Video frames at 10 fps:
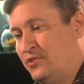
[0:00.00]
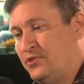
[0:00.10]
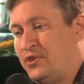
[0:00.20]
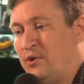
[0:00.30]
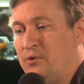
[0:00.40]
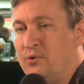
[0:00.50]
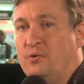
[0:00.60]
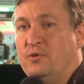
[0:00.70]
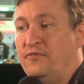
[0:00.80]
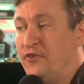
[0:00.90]

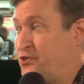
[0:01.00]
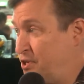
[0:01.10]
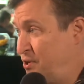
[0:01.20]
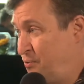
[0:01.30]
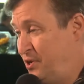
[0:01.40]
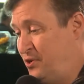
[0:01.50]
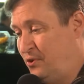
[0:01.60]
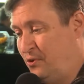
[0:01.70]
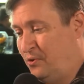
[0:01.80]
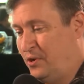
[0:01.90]
So the first thing that we
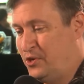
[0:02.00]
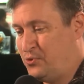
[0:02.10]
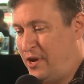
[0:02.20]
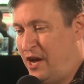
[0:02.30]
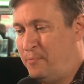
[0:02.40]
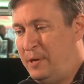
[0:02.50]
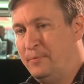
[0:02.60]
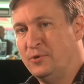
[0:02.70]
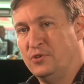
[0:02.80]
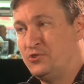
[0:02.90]
do is we have
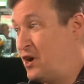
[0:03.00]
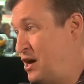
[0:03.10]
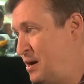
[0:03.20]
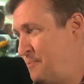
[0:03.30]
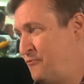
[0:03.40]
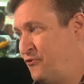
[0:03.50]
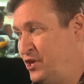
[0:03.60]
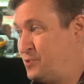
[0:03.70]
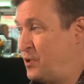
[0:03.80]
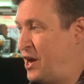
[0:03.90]
people draw up for
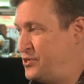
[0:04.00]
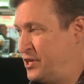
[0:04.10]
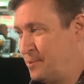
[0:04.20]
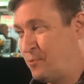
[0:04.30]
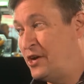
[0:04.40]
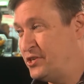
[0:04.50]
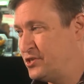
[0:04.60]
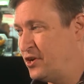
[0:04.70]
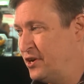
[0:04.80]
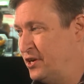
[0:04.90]
each project a
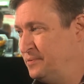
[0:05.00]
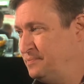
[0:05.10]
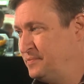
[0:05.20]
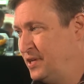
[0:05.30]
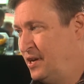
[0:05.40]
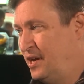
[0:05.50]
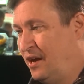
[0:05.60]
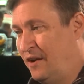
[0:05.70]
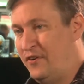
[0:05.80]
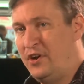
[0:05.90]
project charter,
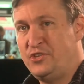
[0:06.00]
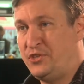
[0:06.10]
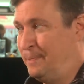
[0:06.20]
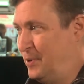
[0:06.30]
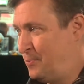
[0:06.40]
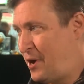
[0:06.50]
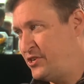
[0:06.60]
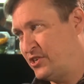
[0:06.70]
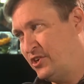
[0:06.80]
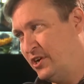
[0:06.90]
a very simple
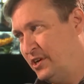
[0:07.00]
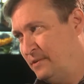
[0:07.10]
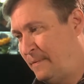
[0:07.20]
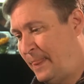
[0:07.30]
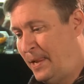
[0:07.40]
project charter.